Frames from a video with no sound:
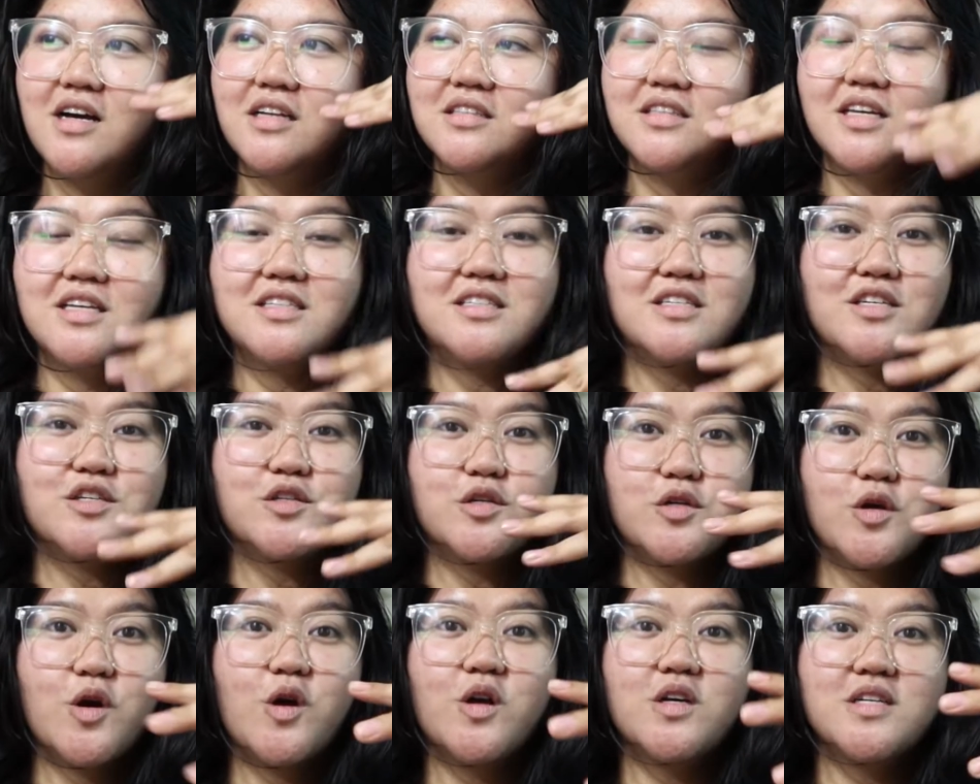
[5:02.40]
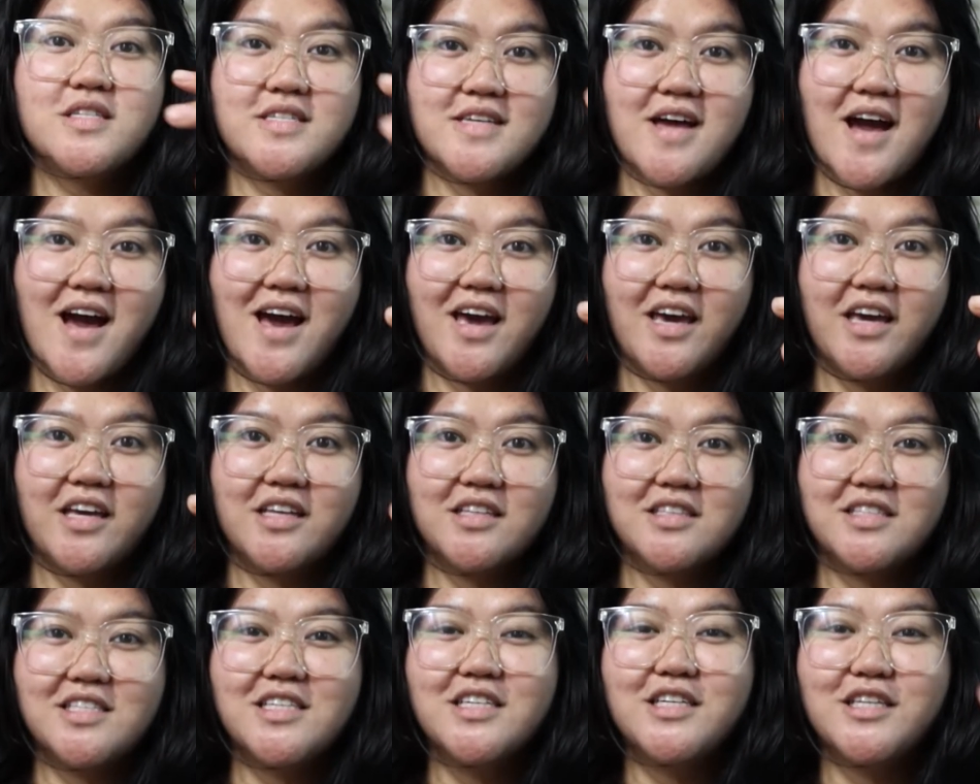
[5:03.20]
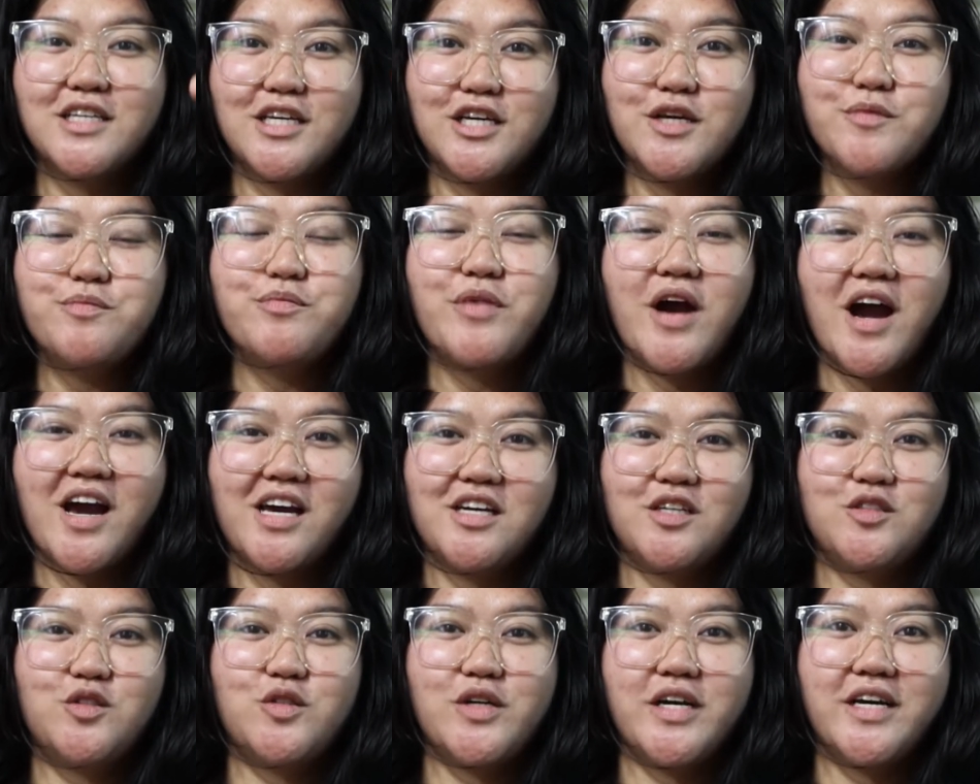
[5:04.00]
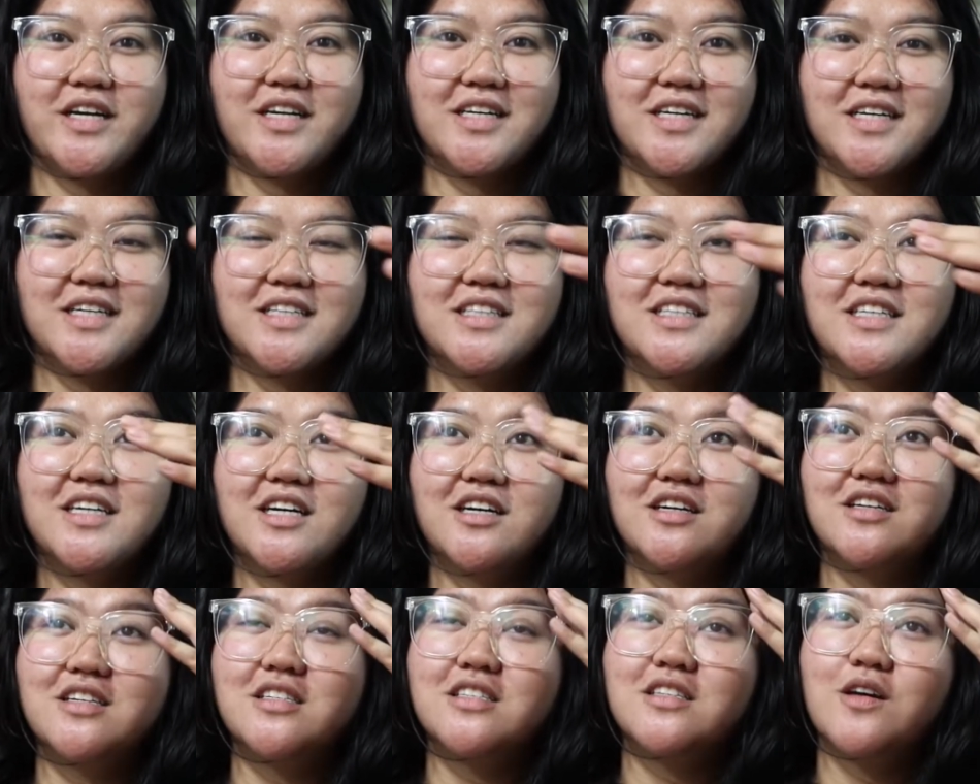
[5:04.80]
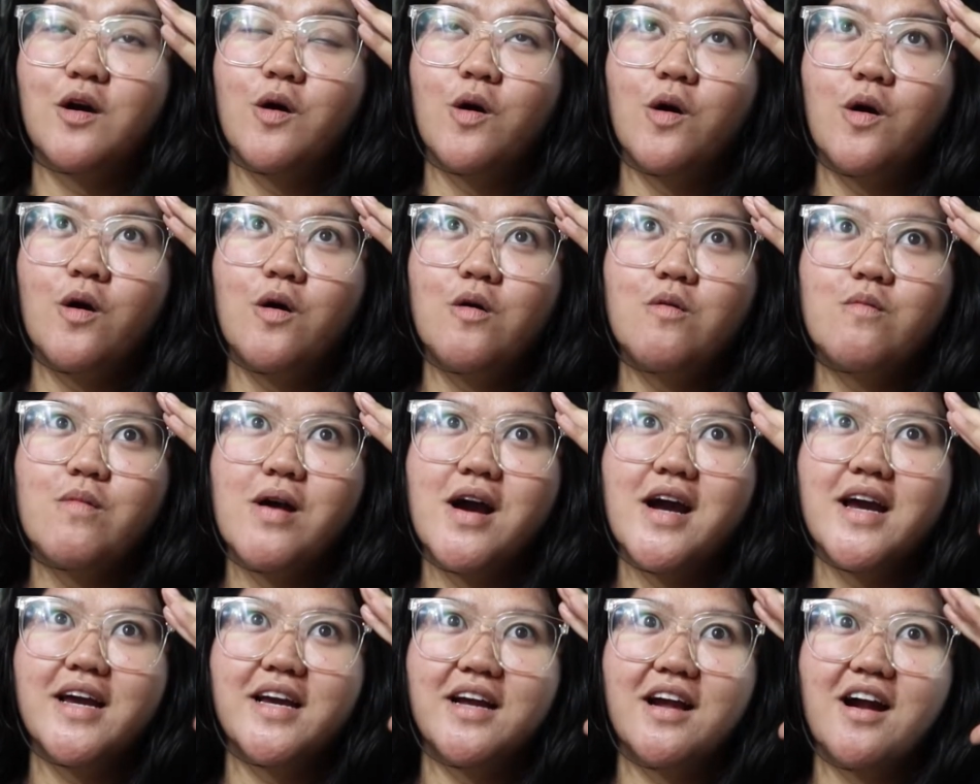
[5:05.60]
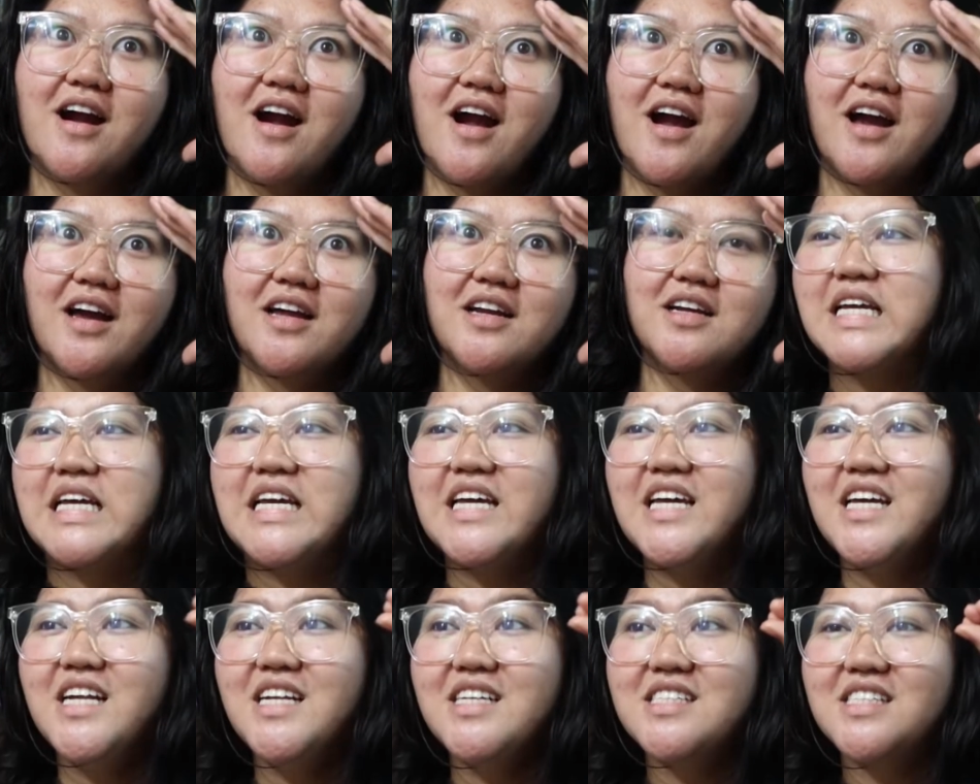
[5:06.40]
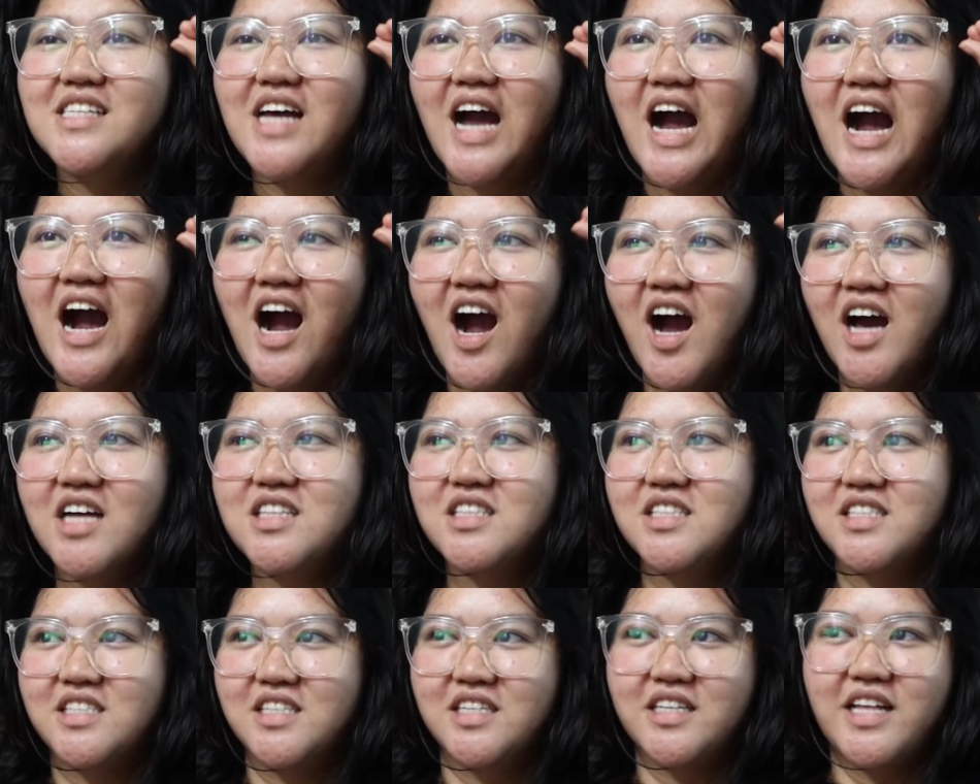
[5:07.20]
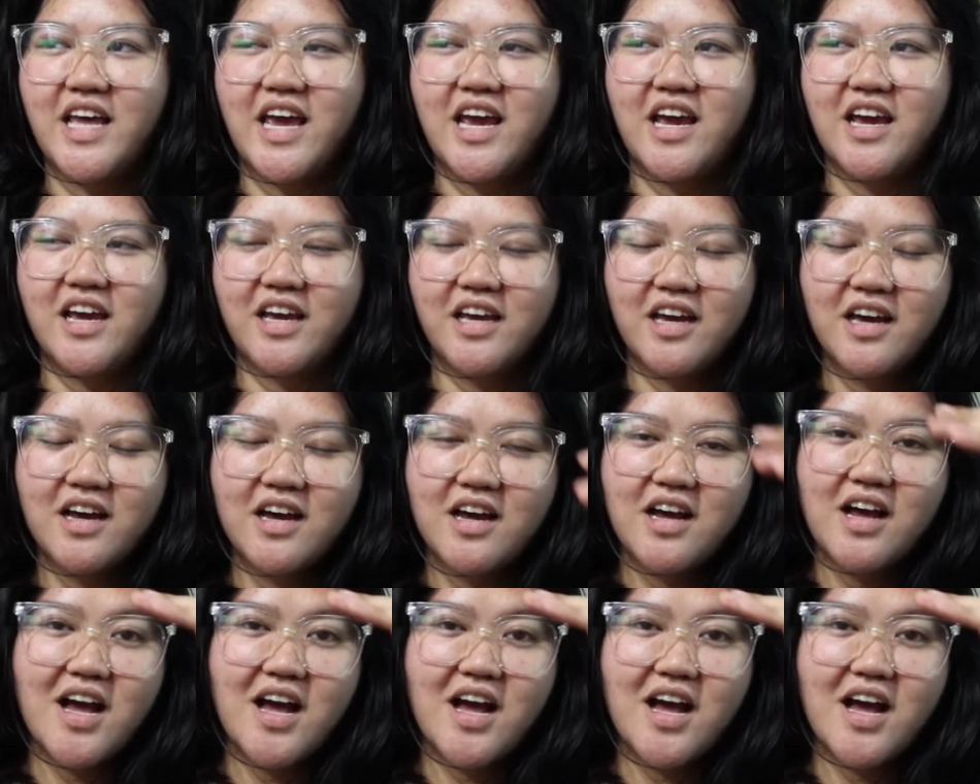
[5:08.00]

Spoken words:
this is your sign to keep hydrated because oh my god, it is hot today.